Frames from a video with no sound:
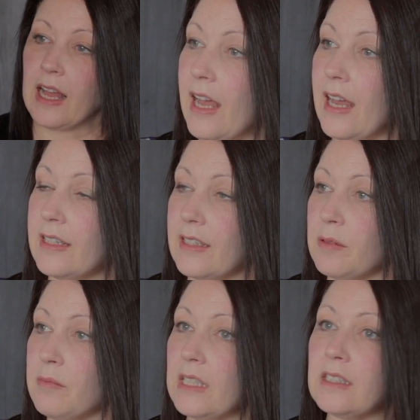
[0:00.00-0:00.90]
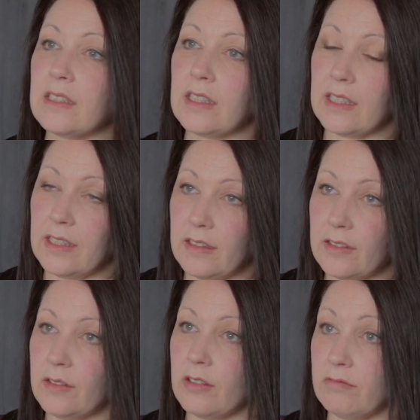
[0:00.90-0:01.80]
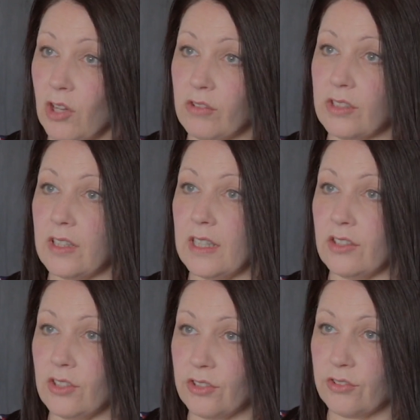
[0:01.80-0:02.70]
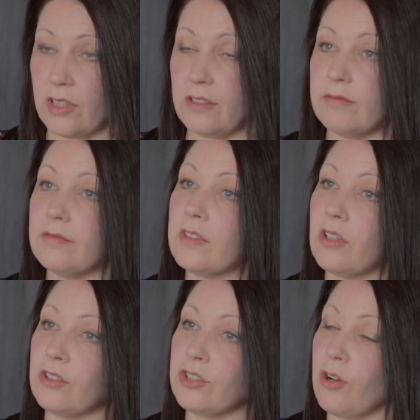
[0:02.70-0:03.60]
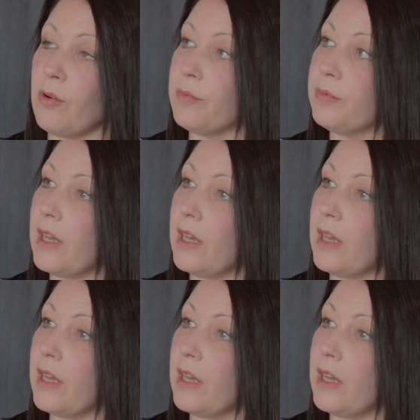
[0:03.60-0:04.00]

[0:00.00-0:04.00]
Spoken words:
and I immediately got into the industry, got a job.